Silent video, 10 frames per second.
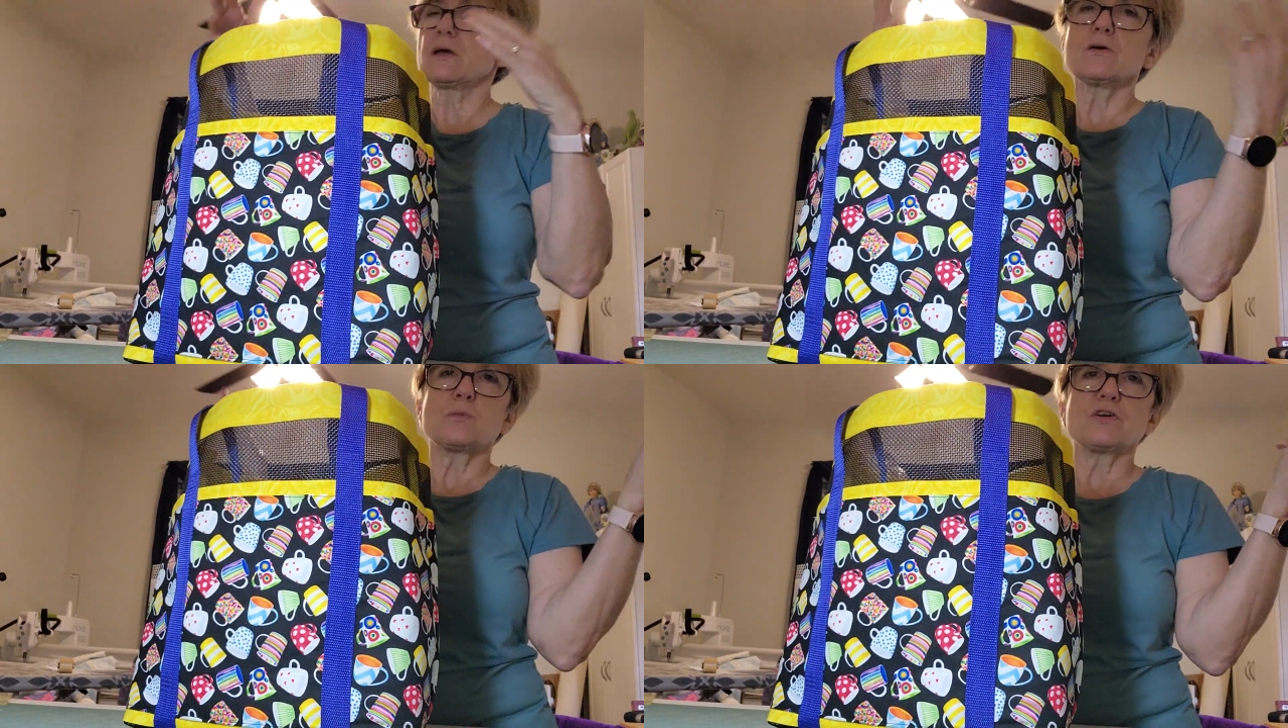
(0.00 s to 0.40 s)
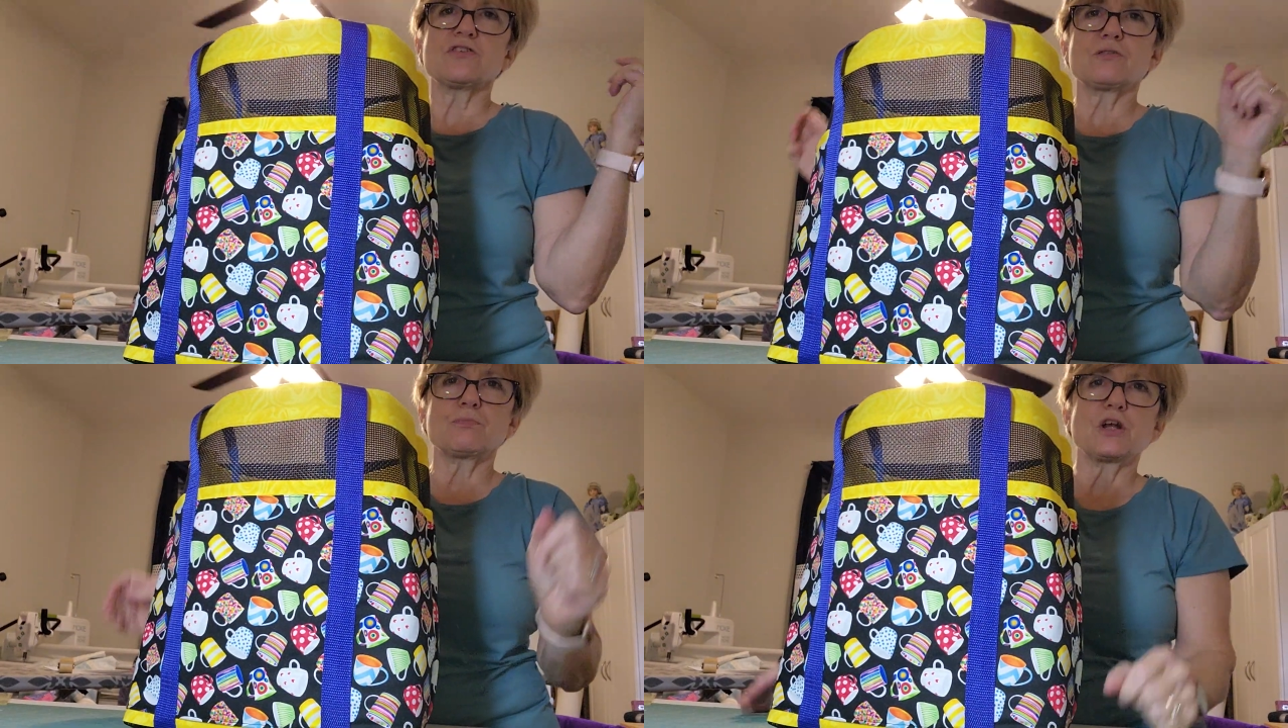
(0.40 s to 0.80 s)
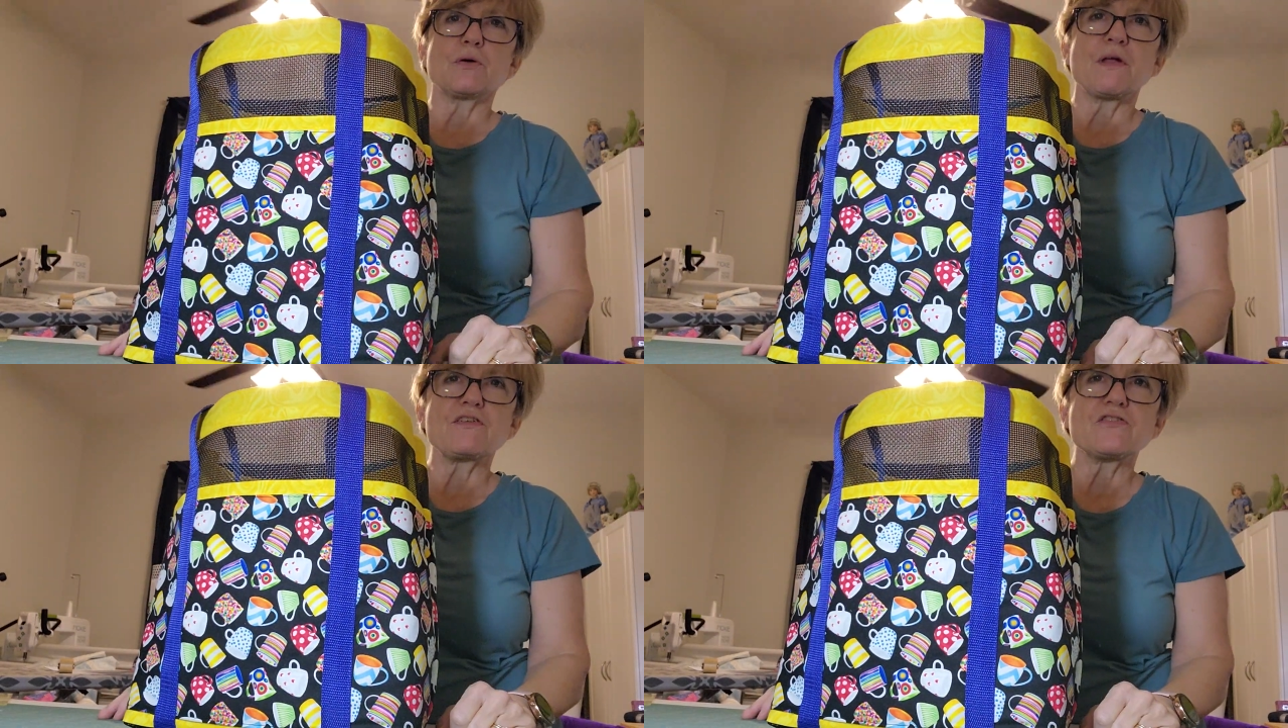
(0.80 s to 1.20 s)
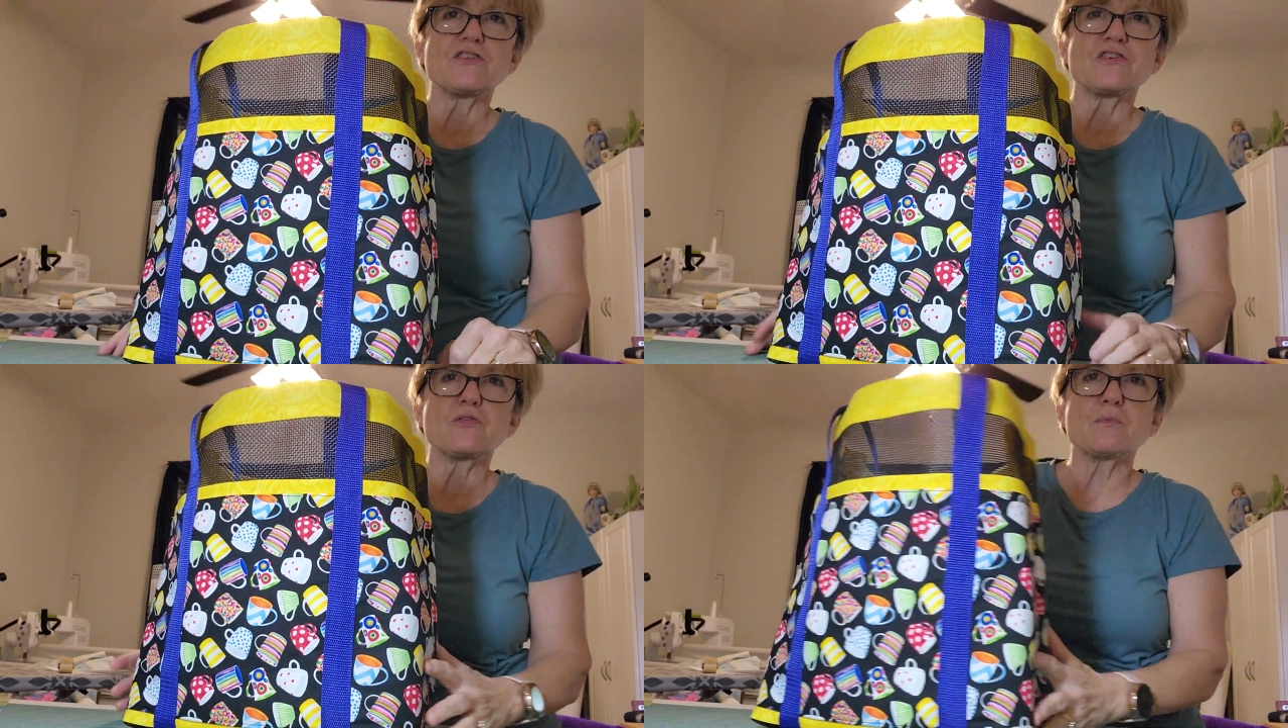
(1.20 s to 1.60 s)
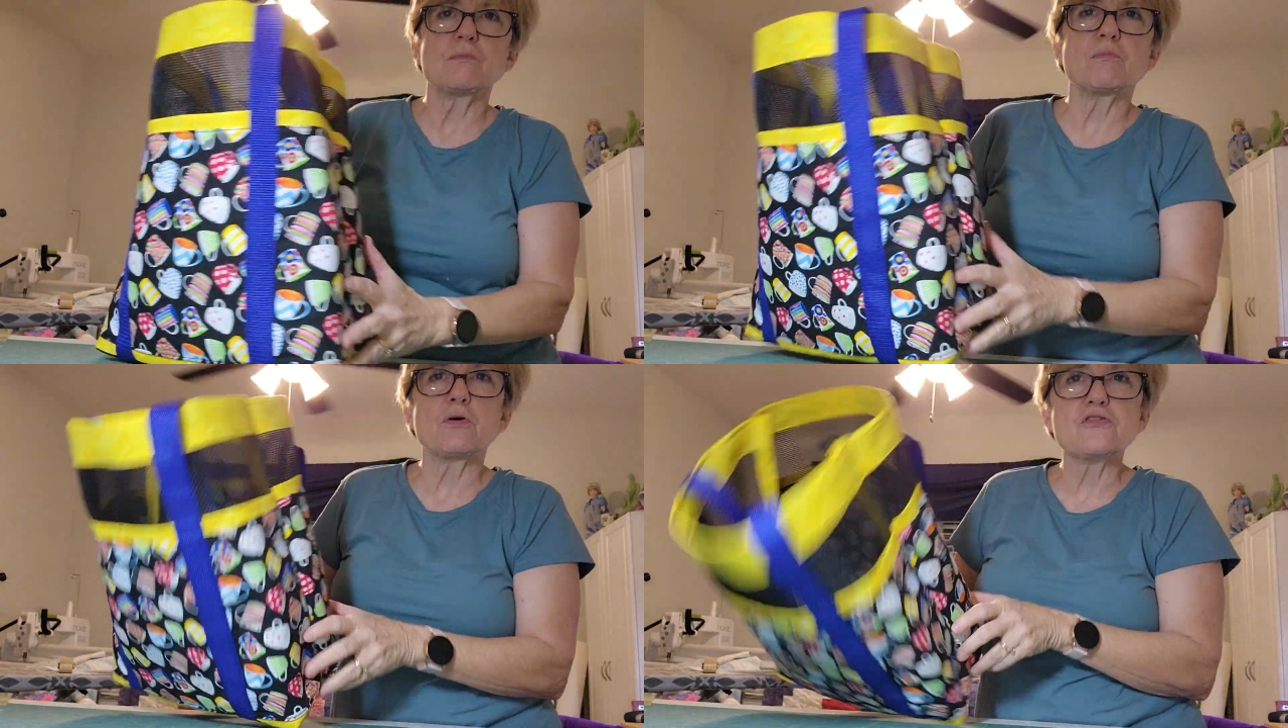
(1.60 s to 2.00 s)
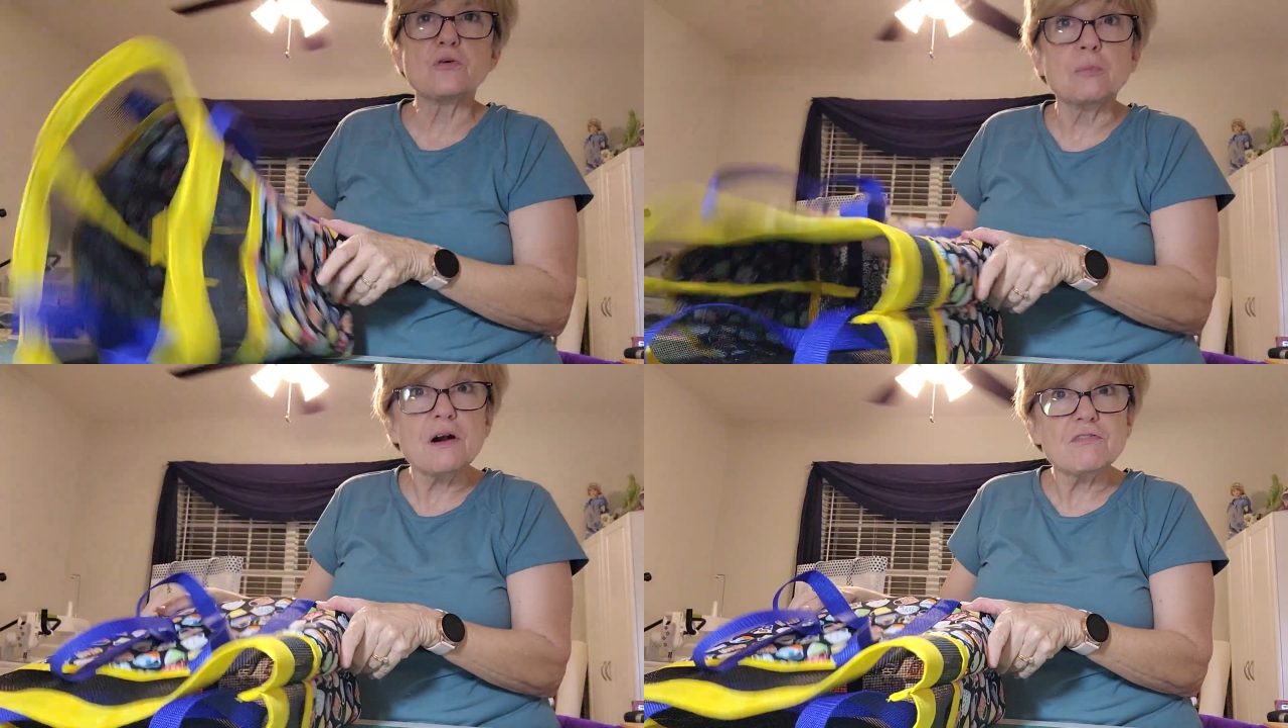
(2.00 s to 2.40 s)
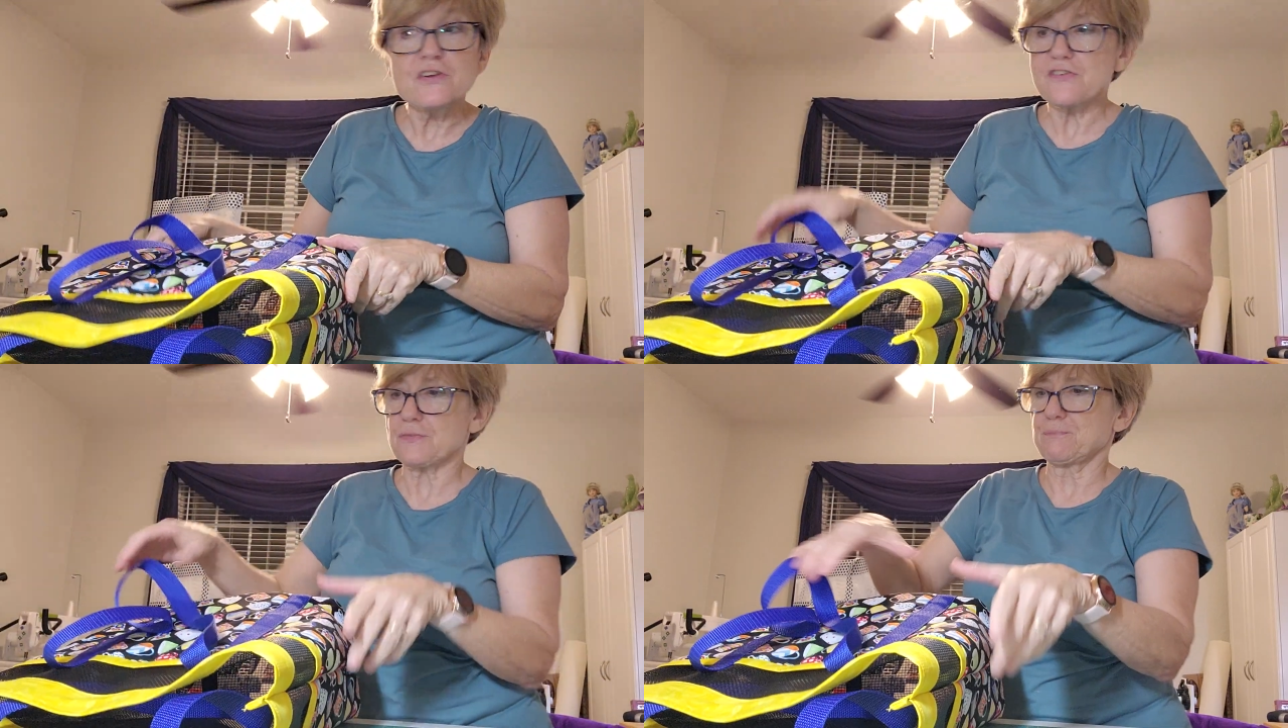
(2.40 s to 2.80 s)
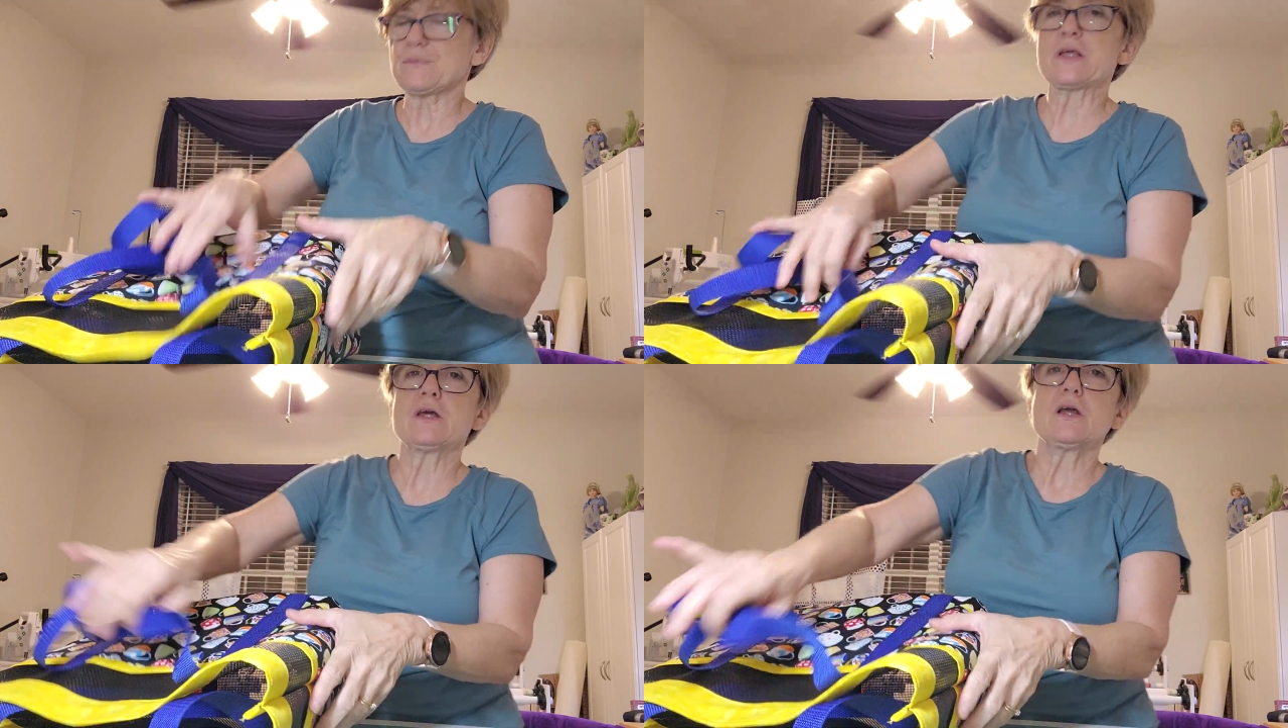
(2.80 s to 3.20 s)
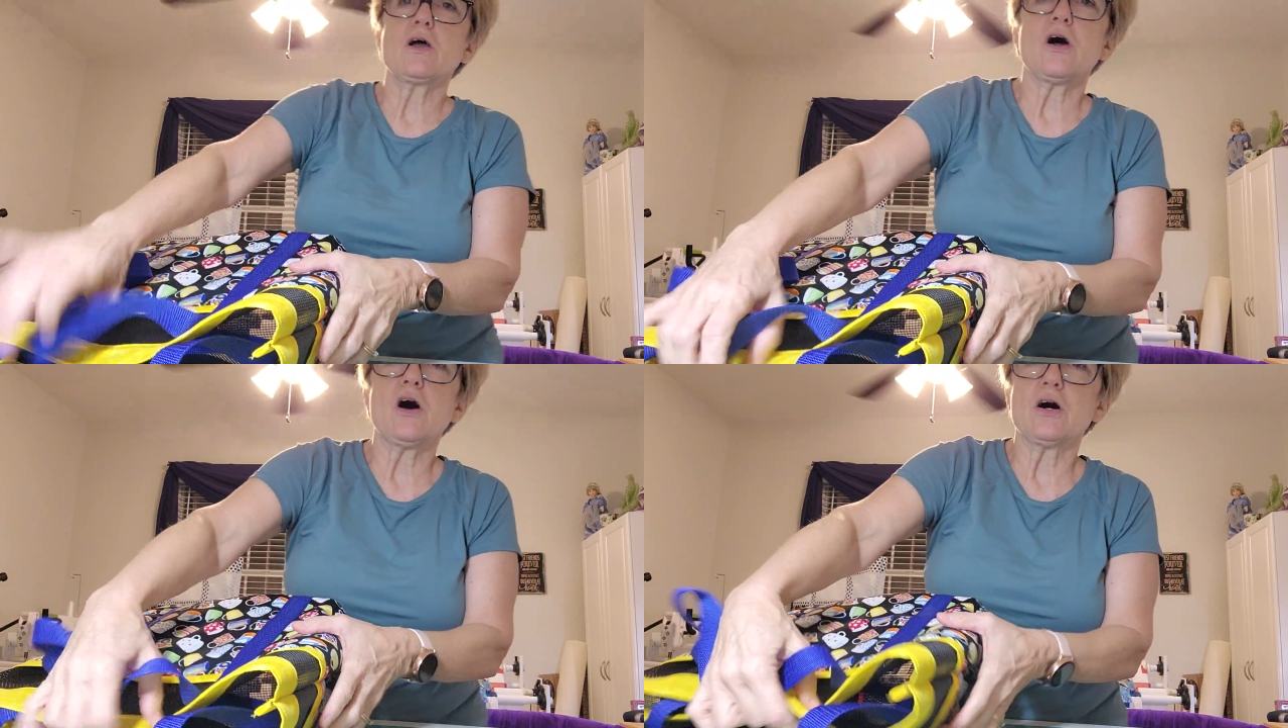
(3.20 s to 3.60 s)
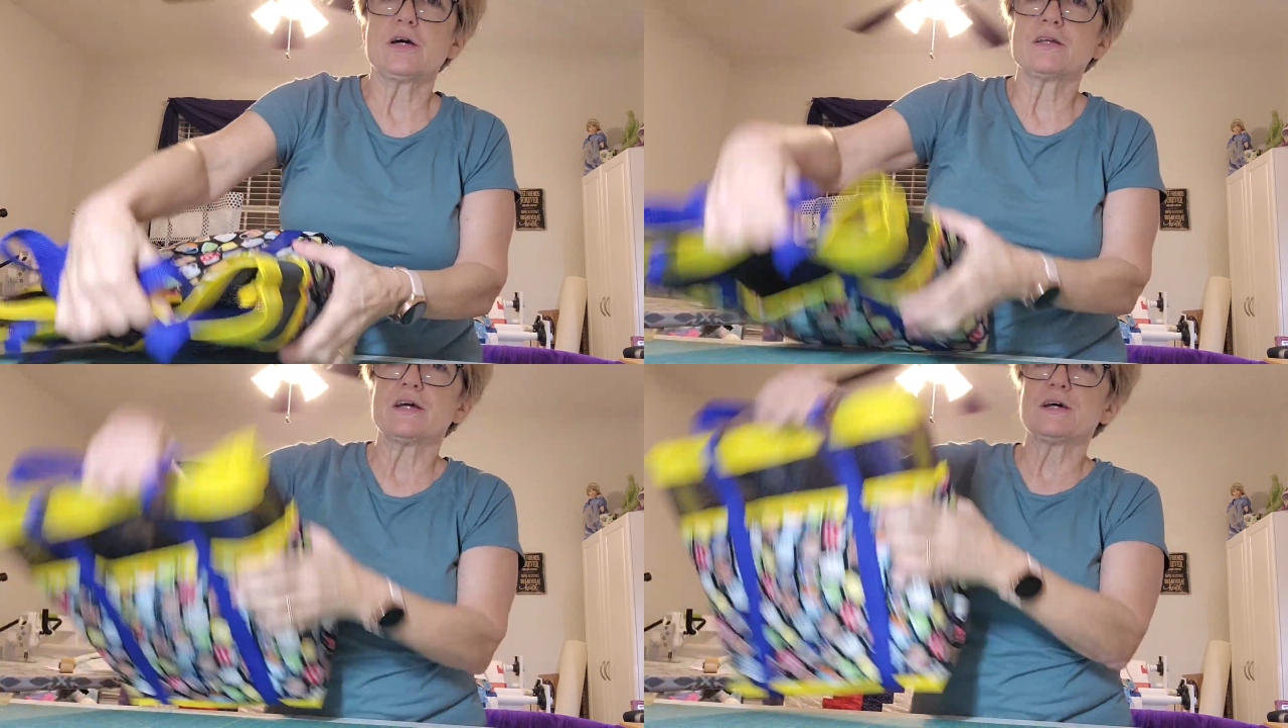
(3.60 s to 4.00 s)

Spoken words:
which, you know, that's just personal preference on